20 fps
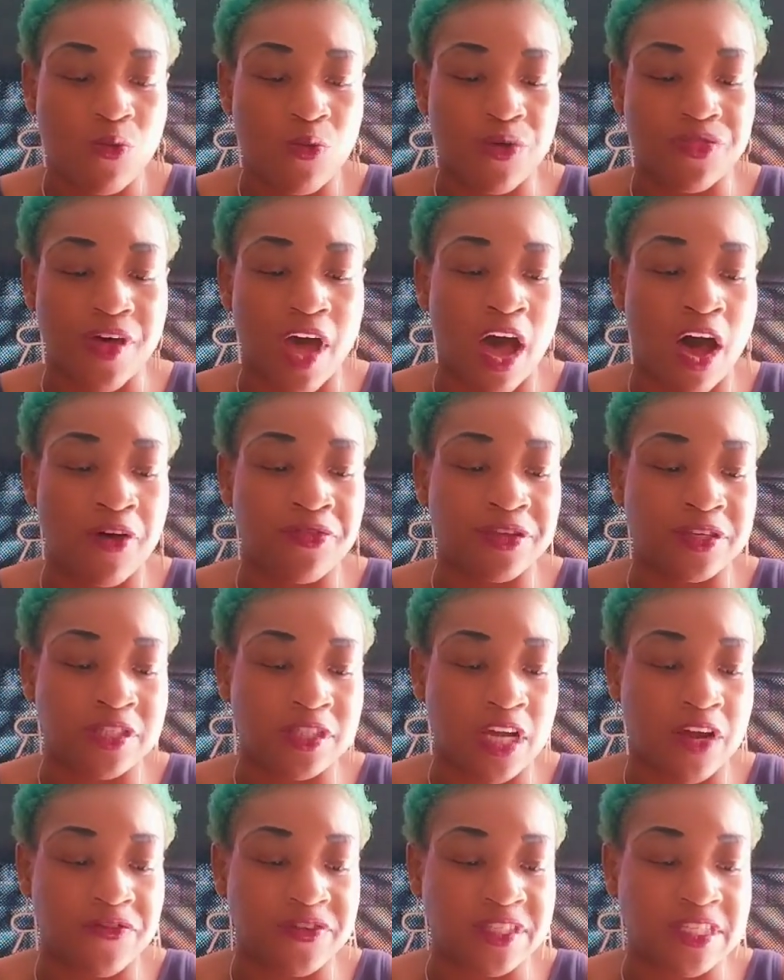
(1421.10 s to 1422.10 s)
With all the
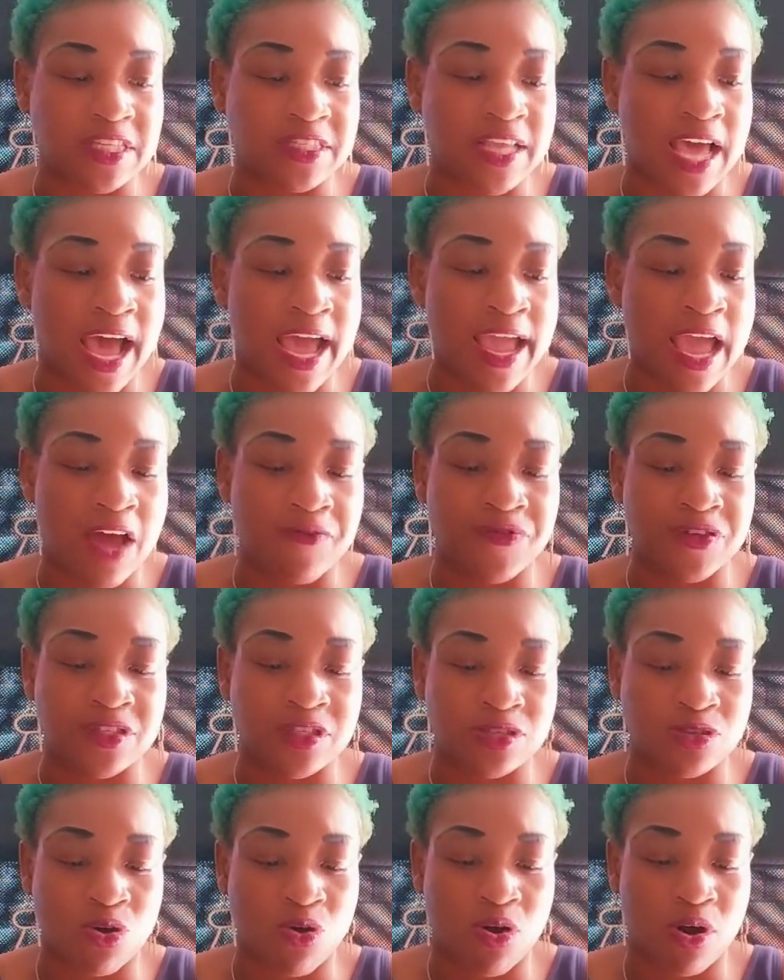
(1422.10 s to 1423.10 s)
services I have in
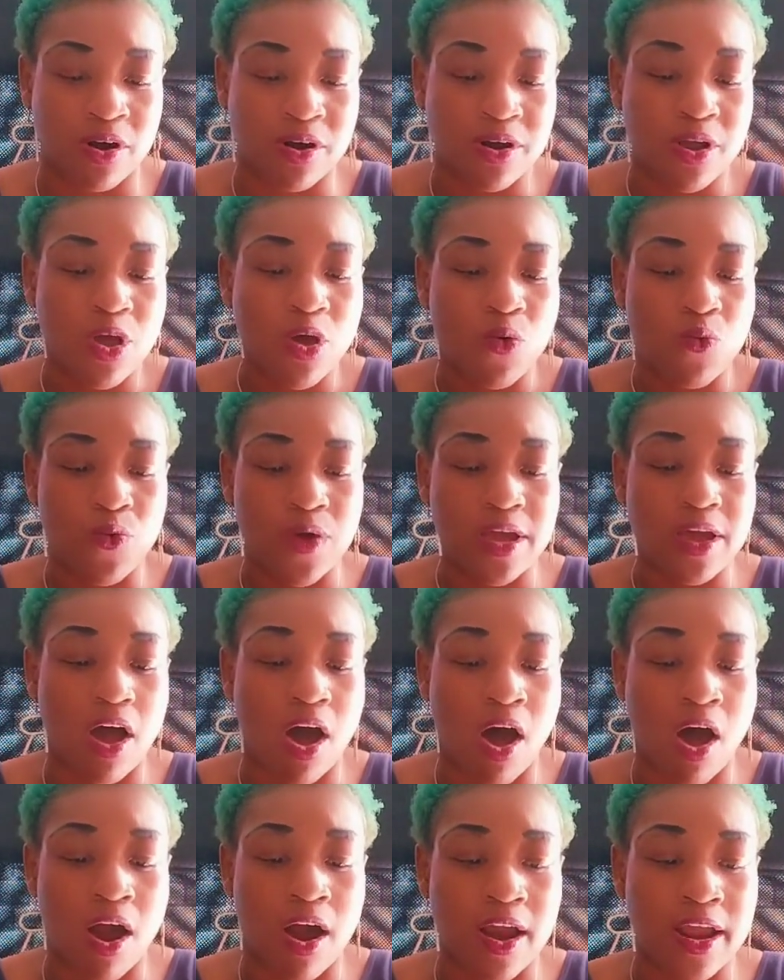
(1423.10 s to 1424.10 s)
store, we
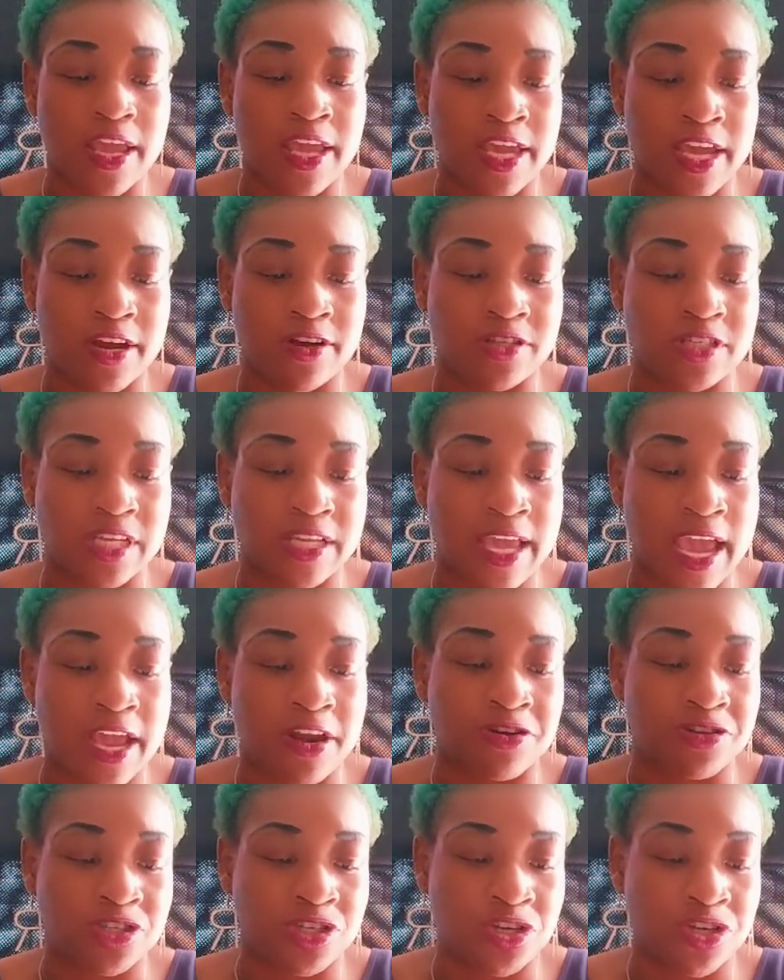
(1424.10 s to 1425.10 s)
are here to
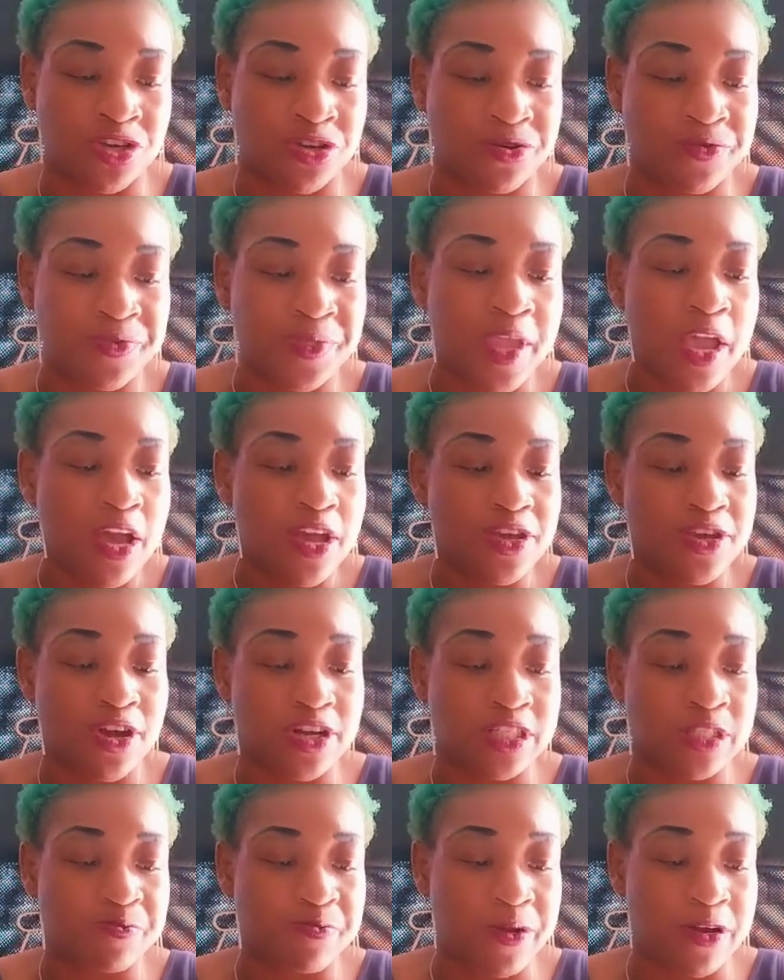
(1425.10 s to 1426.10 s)
cater to you, your
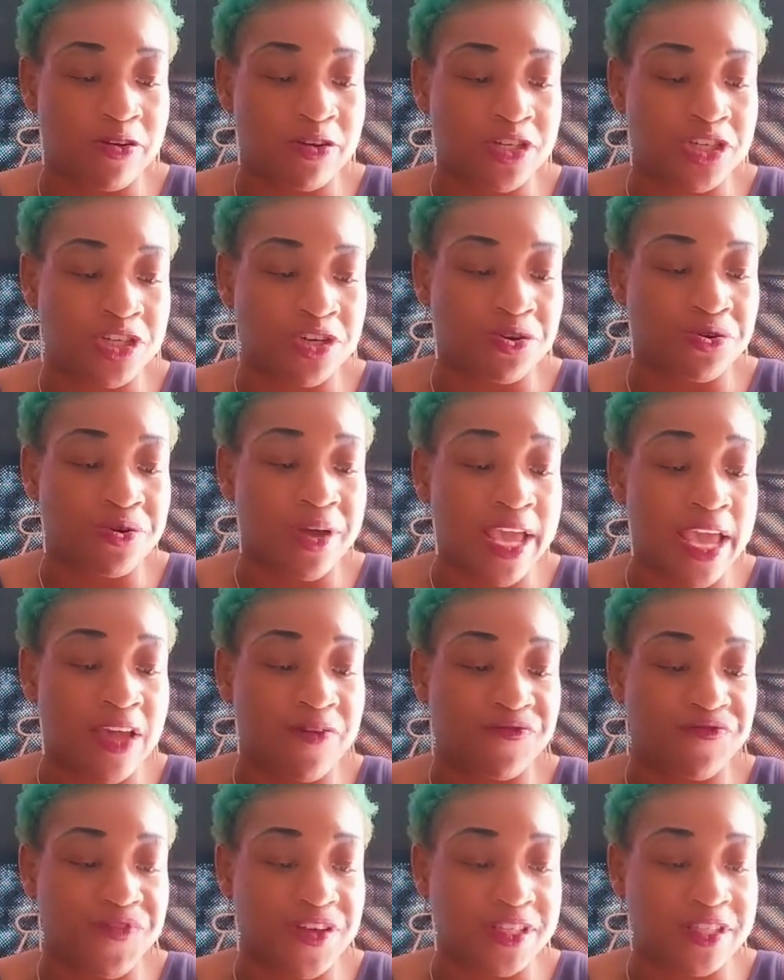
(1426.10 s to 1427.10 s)
spiritual
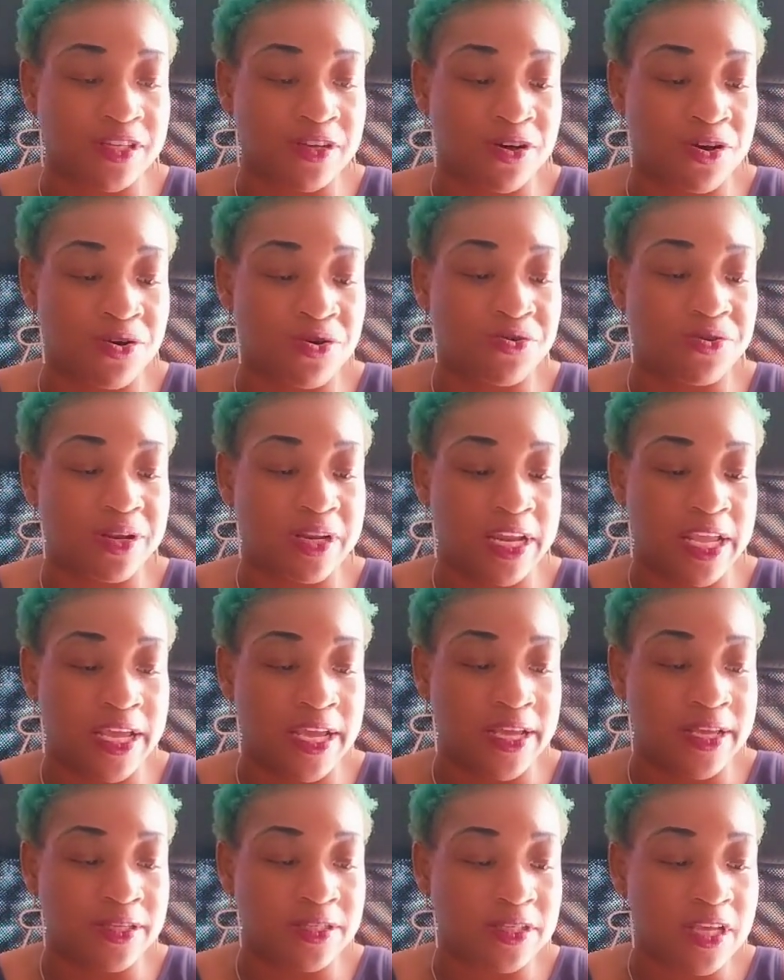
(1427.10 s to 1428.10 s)
and physical
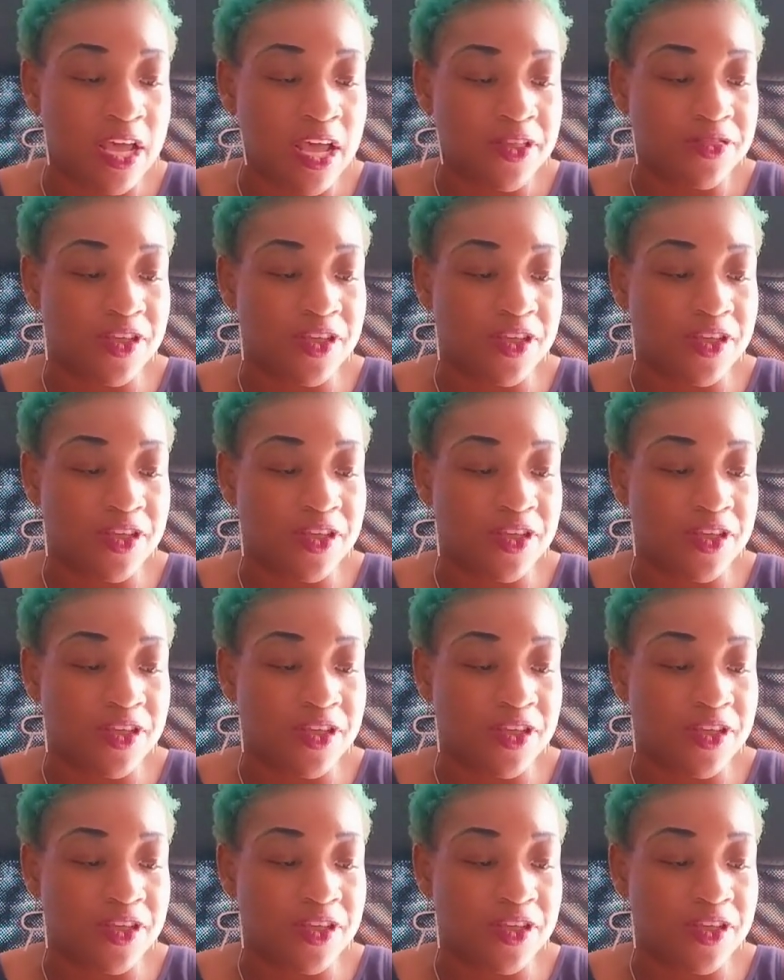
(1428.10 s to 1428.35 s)
needs.